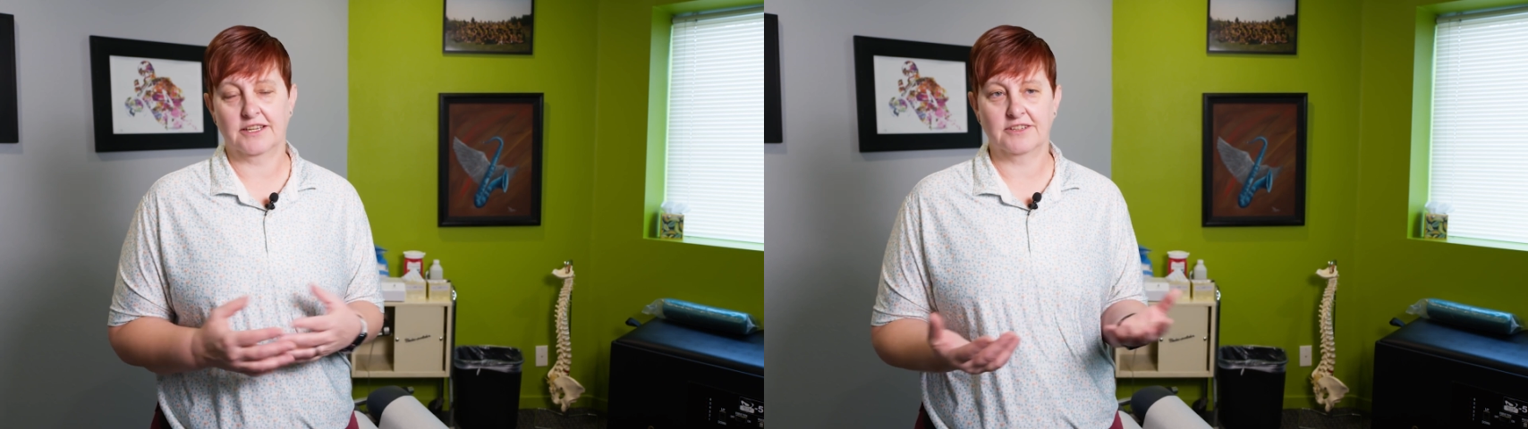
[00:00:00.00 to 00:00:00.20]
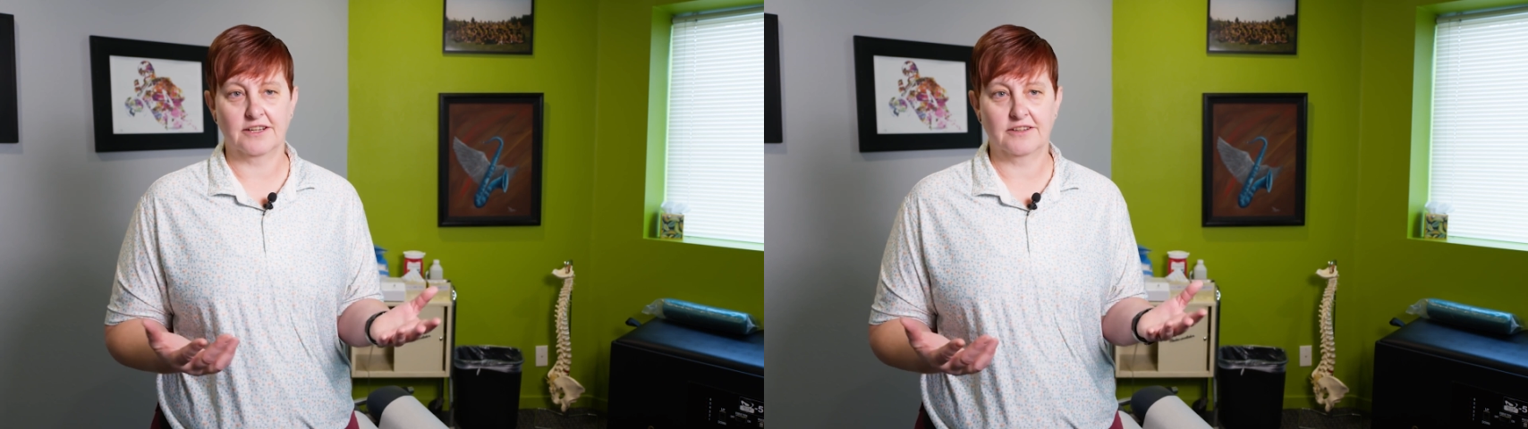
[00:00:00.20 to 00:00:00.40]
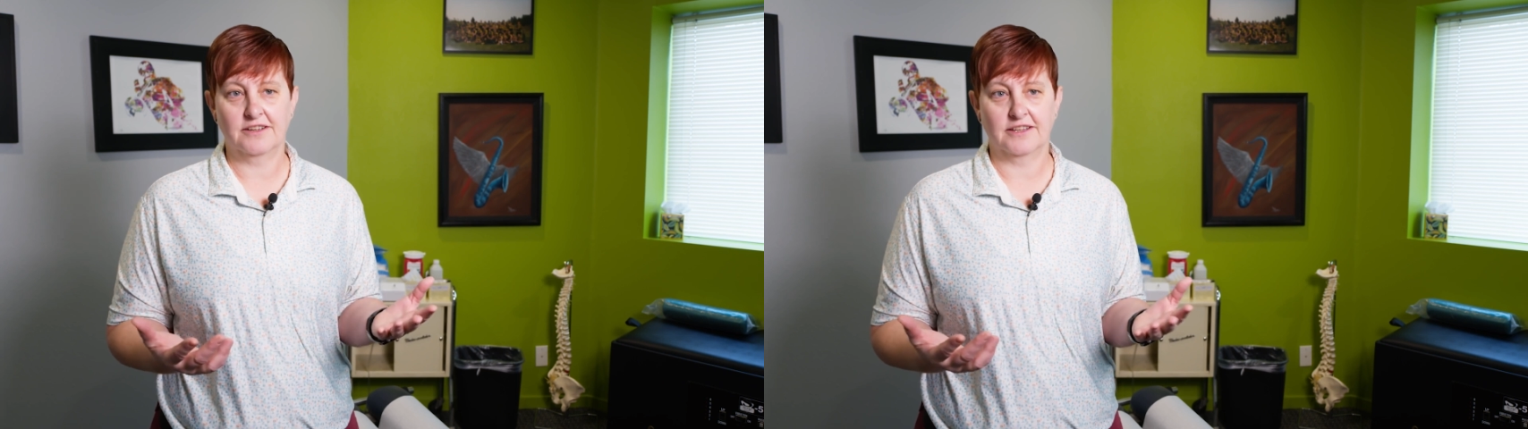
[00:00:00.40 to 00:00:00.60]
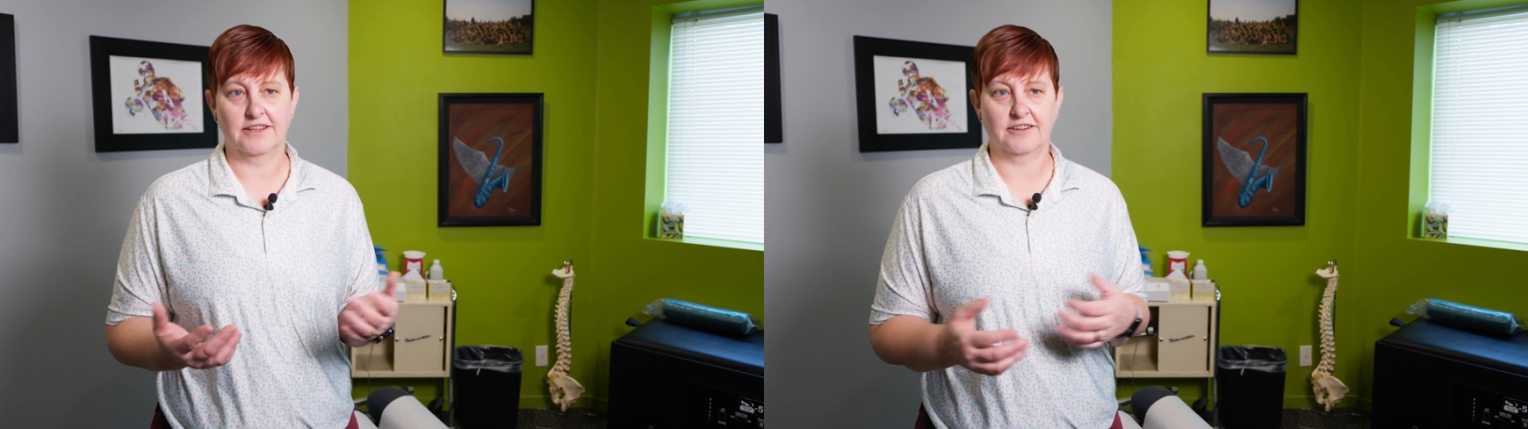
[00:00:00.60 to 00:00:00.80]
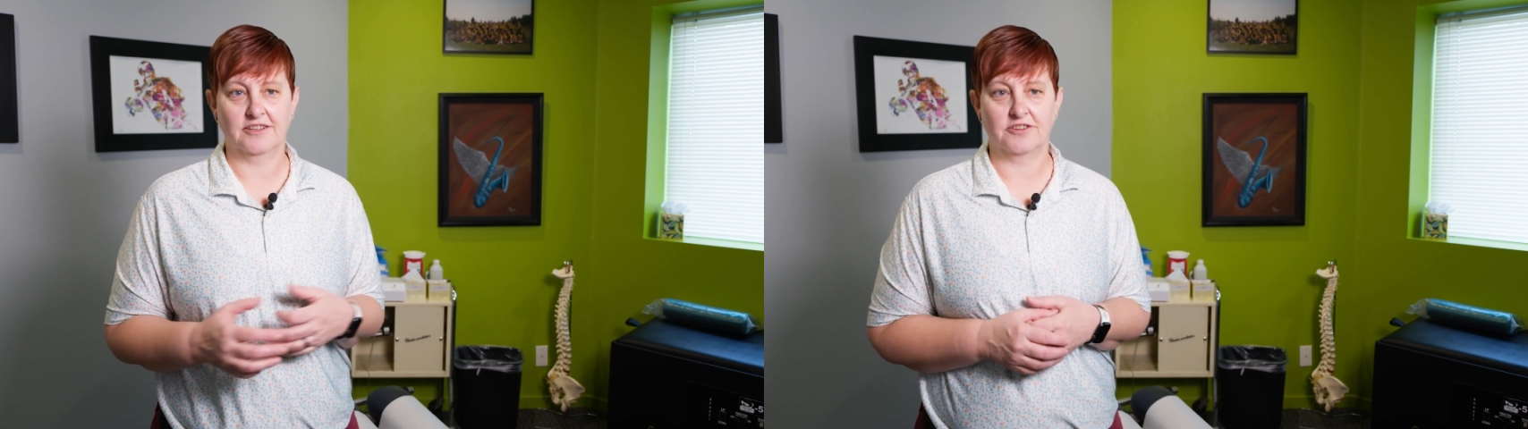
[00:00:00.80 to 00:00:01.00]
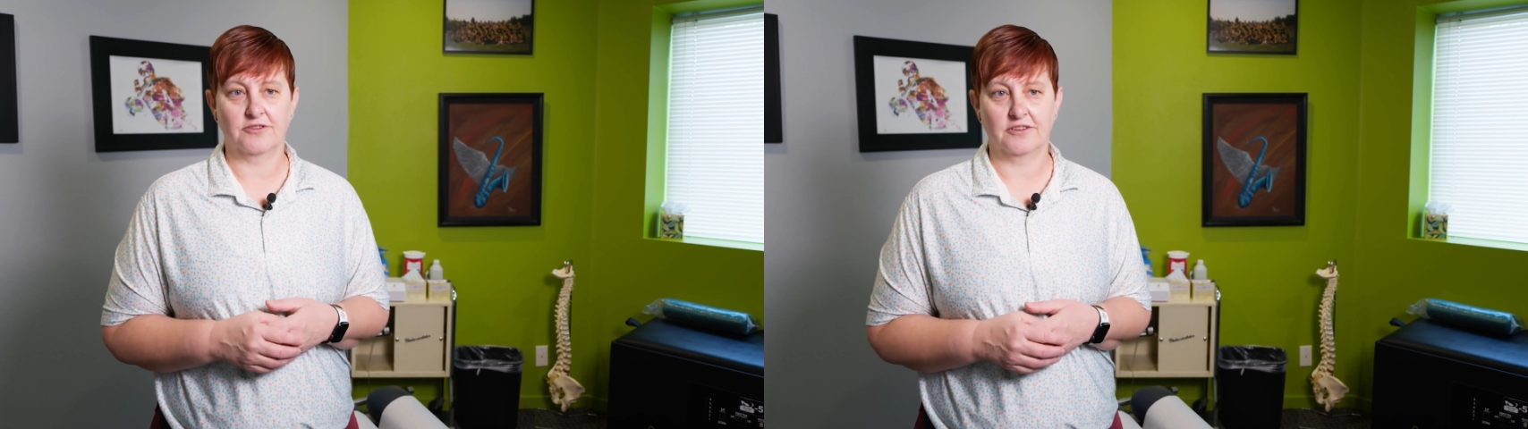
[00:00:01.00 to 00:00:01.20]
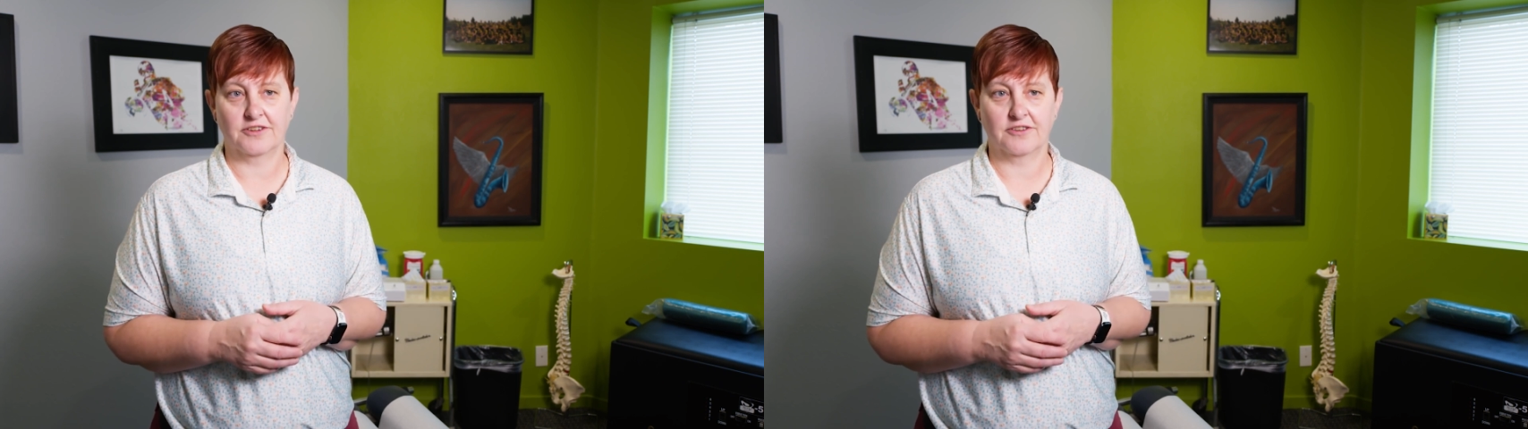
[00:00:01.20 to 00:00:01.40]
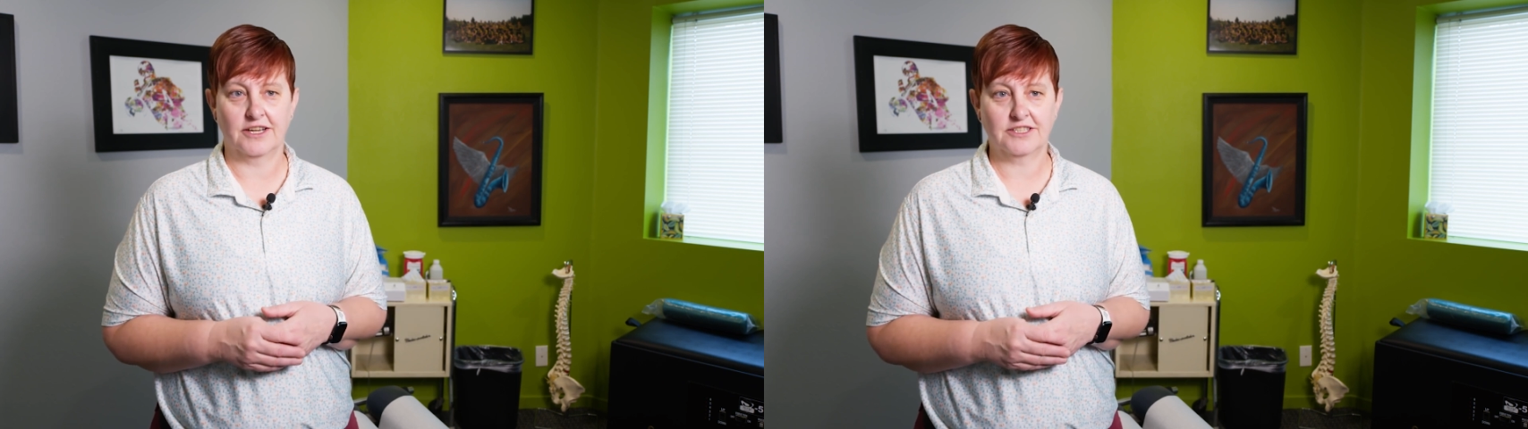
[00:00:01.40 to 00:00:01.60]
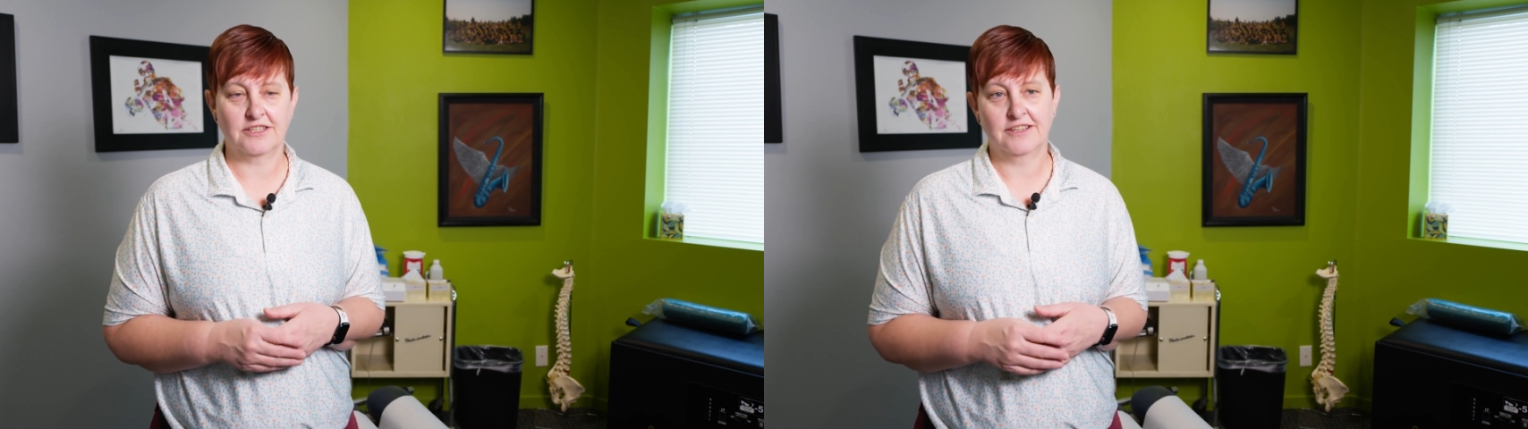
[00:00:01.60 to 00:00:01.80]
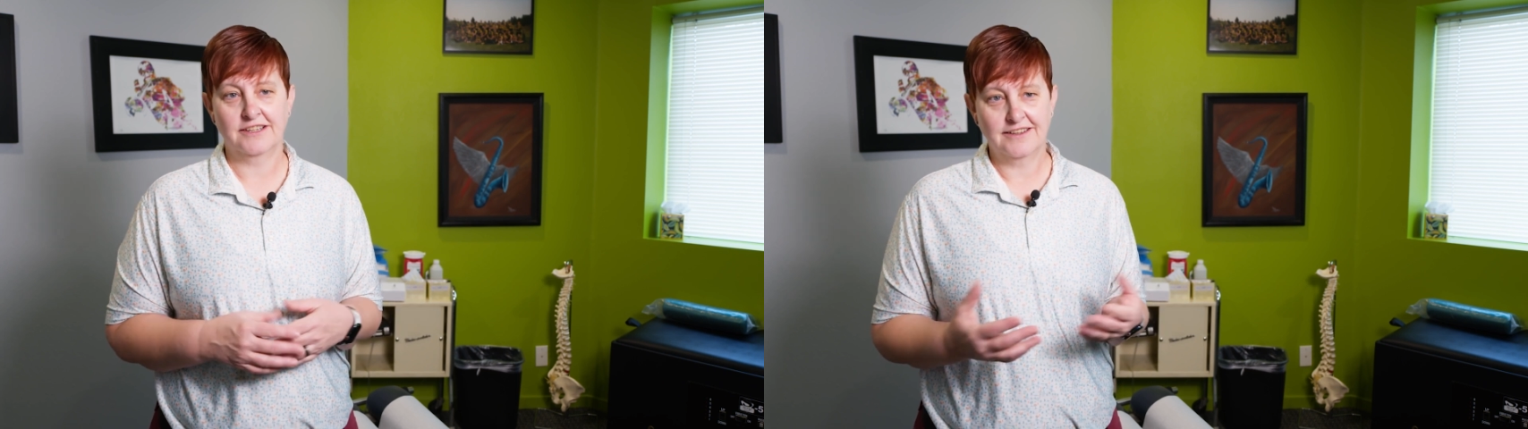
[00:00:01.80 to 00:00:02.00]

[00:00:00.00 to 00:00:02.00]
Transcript: gives you a little endorphin rush.